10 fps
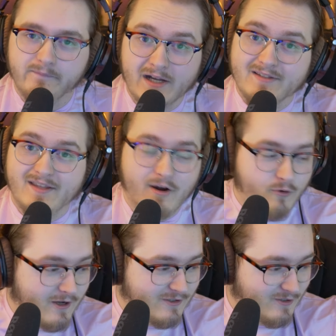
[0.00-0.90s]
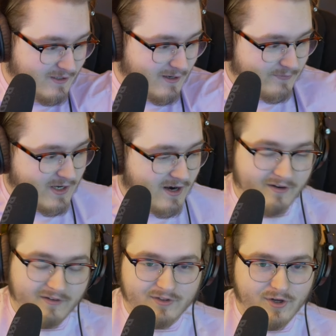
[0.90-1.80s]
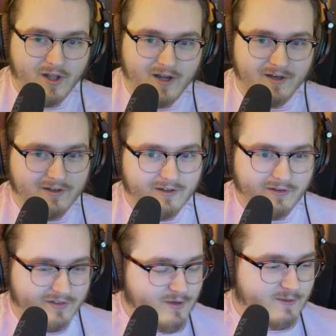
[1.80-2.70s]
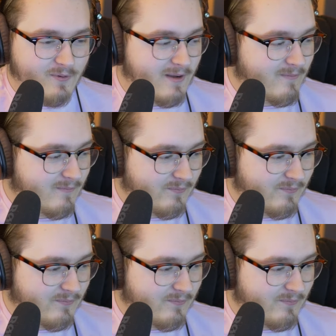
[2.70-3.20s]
that's that quadrant up there. Took a lot uh, to explain,